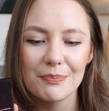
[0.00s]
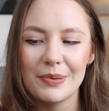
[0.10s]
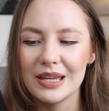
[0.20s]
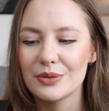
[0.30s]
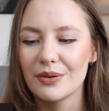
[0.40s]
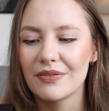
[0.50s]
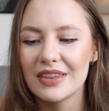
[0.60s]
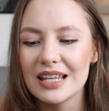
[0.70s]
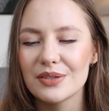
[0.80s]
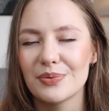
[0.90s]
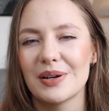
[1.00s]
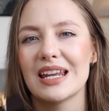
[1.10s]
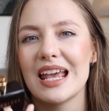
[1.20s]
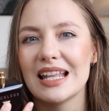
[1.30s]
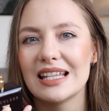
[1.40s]
But with this
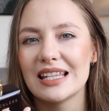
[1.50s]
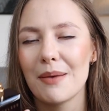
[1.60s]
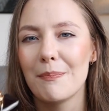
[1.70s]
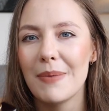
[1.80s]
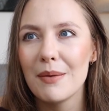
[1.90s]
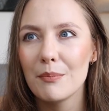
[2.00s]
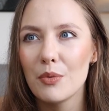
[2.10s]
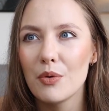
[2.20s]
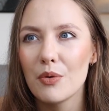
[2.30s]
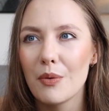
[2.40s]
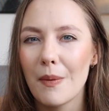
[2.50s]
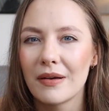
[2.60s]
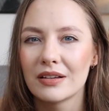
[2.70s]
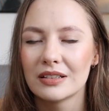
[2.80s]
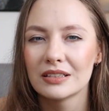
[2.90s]
one, it's a bit more
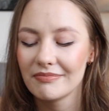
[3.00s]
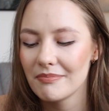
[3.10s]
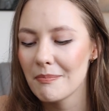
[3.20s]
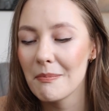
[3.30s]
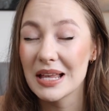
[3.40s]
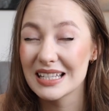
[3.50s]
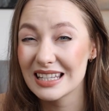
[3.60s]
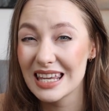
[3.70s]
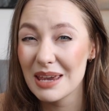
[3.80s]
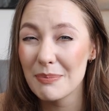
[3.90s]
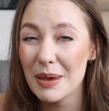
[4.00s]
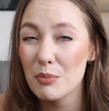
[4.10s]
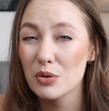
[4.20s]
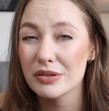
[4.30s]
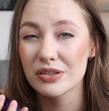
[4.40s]
musky, a bit
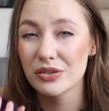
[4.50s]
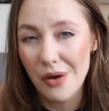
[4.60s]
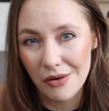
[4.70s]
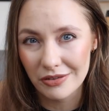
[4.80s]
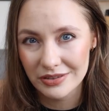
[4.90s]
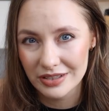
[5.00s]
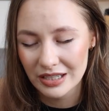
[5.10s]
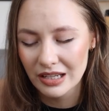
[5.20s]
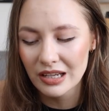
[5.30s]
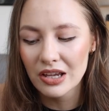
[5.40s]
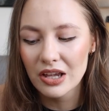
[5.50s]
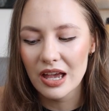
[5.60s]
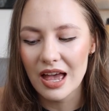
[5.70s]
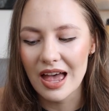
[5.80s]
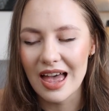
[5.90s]
more soft,
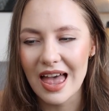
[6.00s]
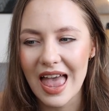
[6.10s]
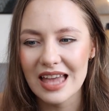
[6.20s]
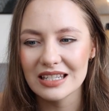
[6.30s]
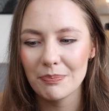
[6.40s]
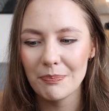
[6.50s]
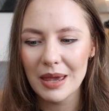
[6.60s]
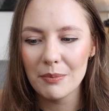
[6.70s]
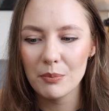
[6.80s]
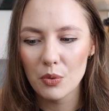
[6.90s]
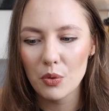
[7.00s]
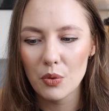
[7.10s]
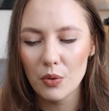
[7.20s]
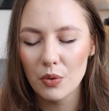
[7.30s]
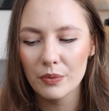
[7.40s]
and a bit
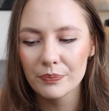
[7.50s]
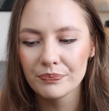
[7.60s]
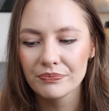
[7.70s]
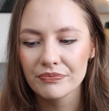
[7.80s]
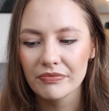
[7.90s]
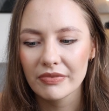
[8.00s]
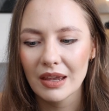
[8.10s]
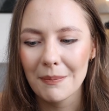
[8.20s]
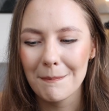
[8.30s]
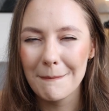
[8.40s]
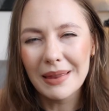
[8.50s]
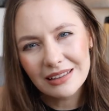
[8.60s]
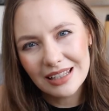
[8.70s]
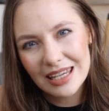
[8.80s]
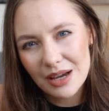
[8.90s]
more
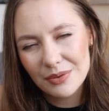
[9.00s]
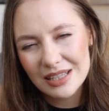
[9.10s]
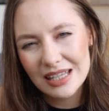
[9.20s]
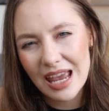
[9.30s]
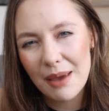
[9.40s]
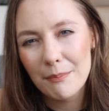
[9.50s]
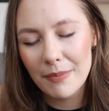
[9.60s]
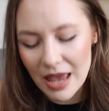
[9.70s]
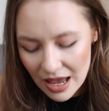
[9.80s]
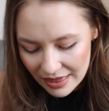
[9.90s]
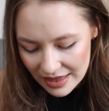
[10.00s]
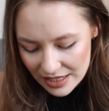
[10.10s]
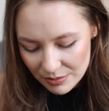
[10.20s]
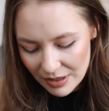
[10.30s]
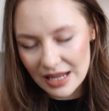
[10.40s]
milky, I would say.
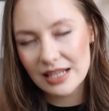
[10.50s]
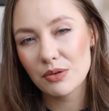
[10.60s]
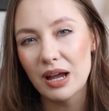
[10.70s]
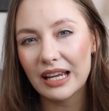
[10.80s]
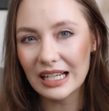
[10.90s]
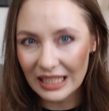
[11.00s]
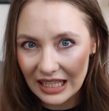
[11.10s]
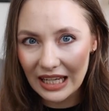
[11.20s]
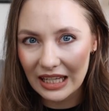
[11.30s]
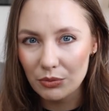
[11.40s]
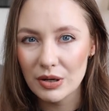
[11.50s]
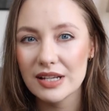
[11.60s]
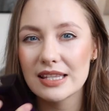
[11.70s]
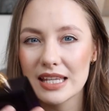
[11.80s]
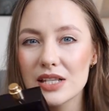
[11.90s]
This one is quite clean,
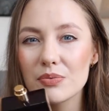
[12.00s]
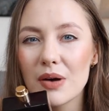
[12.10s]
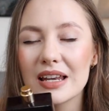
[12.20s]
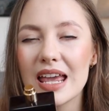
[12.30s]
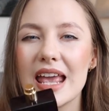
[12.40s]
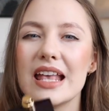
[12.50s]
whereas this one